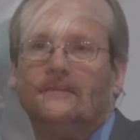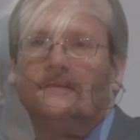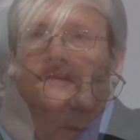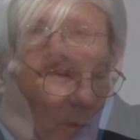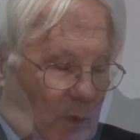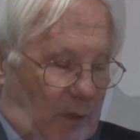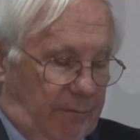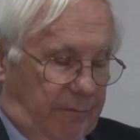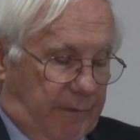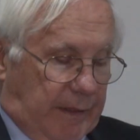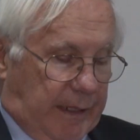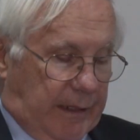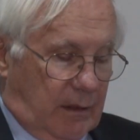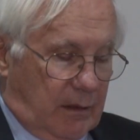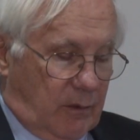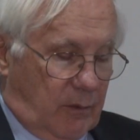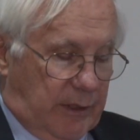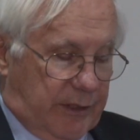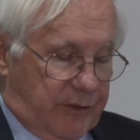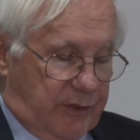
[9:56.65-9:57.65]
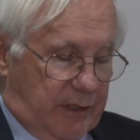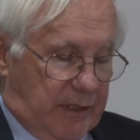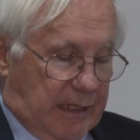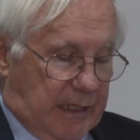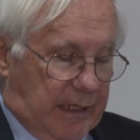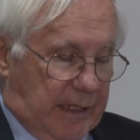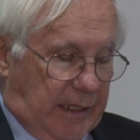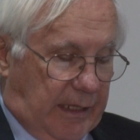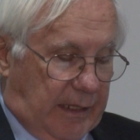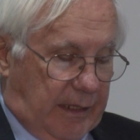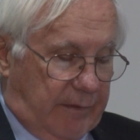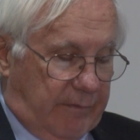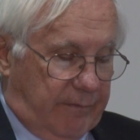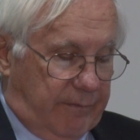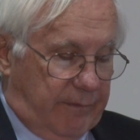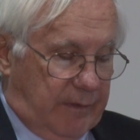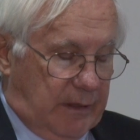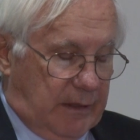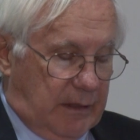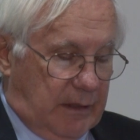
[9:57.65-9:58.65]
One final question that I
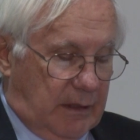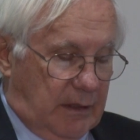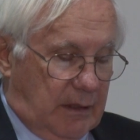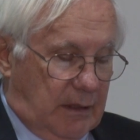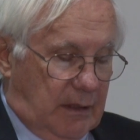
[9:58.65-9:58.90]
have uh,